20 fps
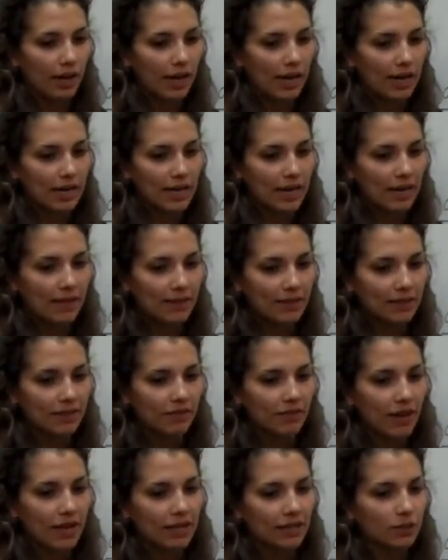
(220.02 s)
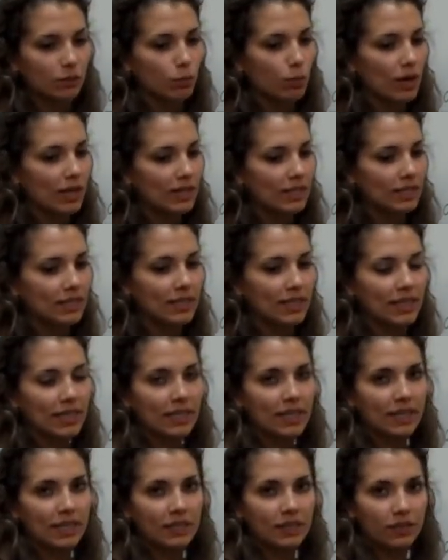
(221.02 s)
And in these events,
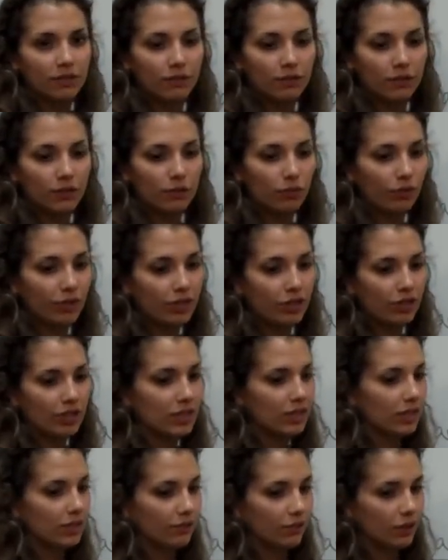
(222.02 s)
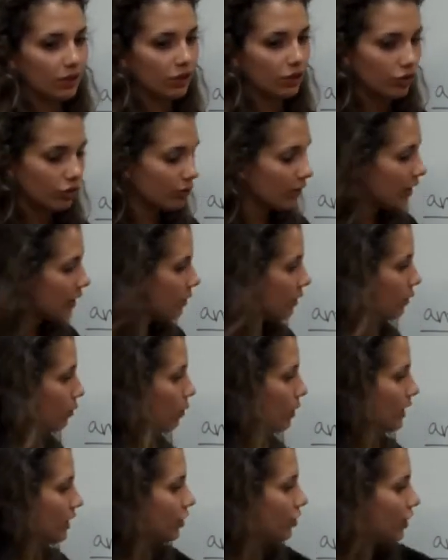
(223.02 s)
1D region is first joined with
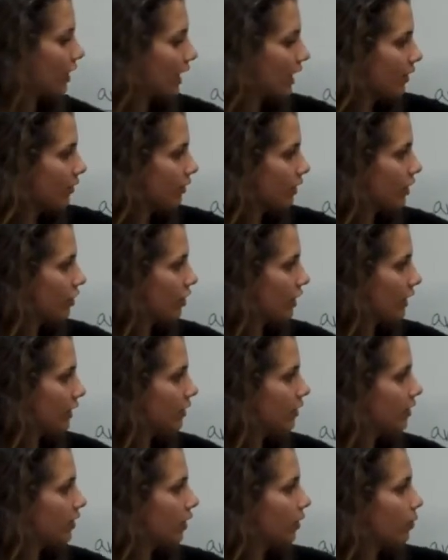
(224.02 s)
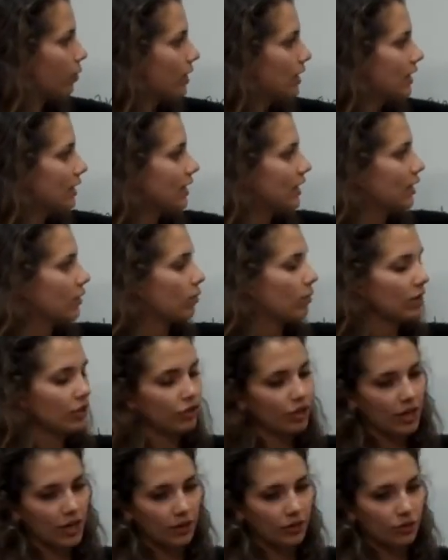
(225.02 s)
1J region, so 1D and
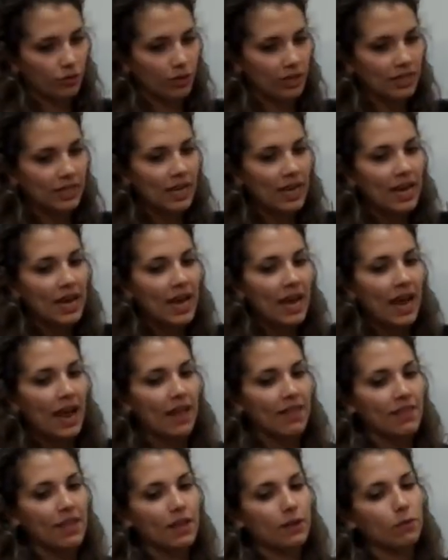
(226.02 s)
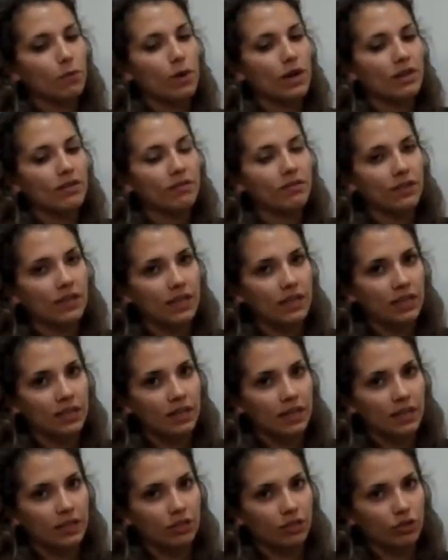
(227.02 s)
1J are joined, and then
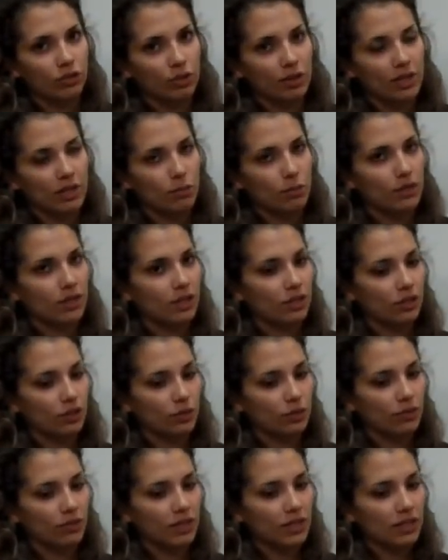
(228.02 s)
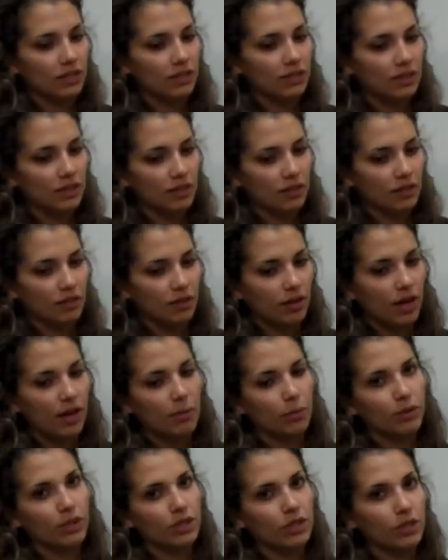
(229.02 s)
1V is joined with the 2 of these,
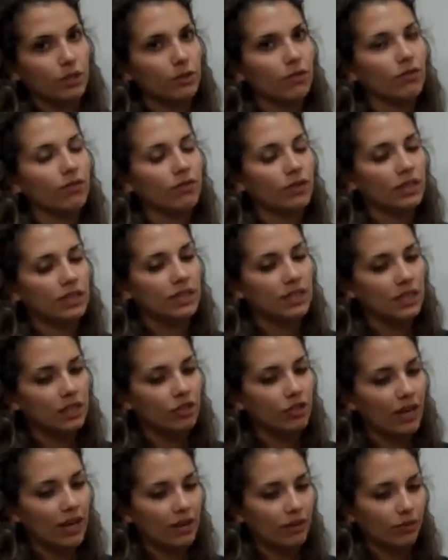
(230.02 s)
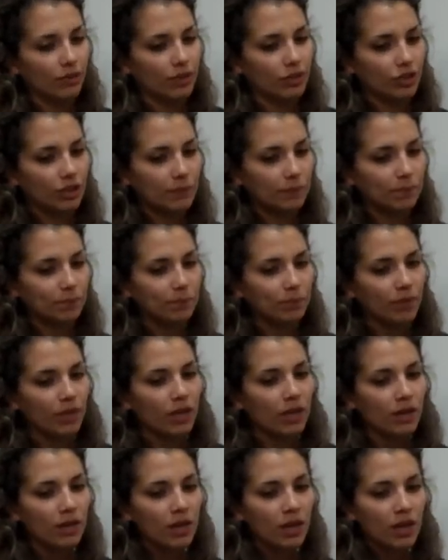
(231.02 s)
with a new DJ region.
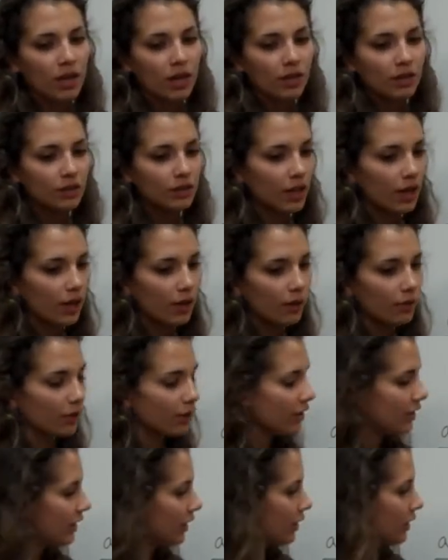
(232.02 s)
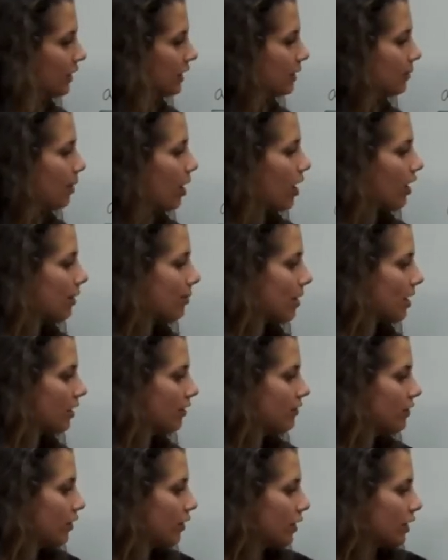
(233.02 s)
So there's still a small amount
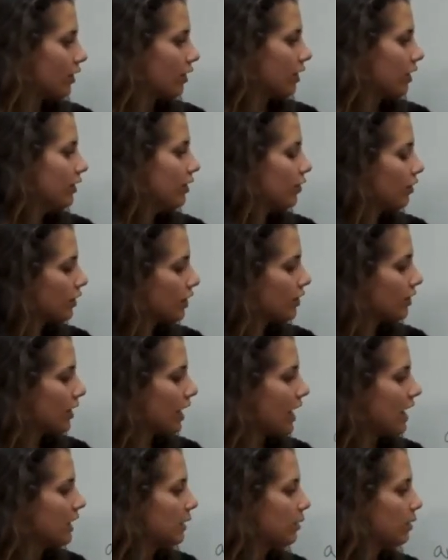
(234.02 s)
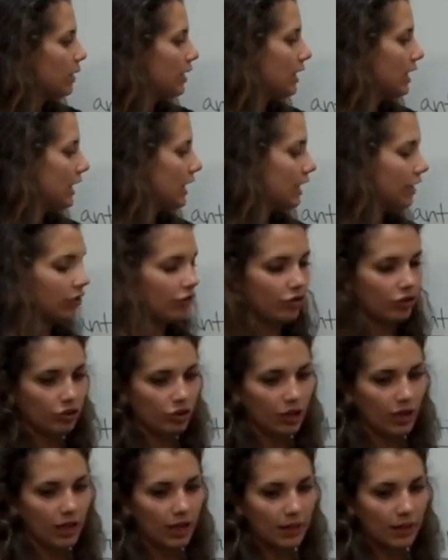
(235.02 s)
of nucleotides between each